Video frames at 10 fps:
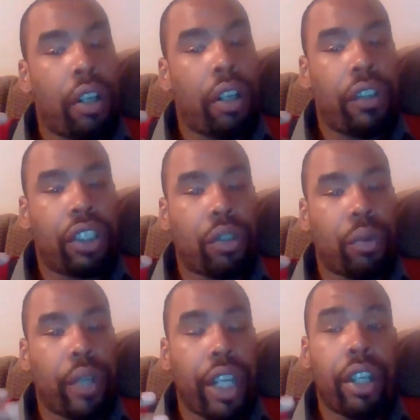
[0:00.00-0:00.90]
of his
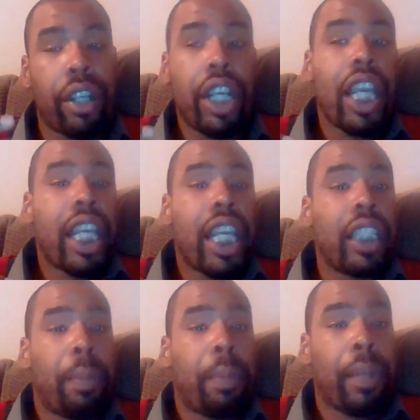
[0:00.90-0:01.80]
career,
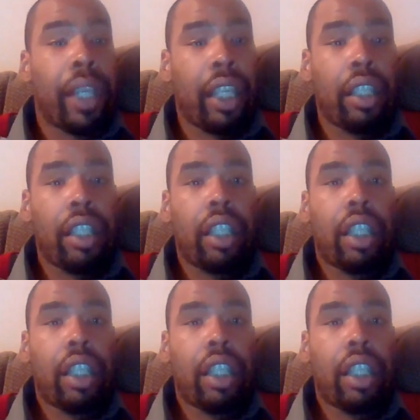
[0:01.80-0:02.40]
he's been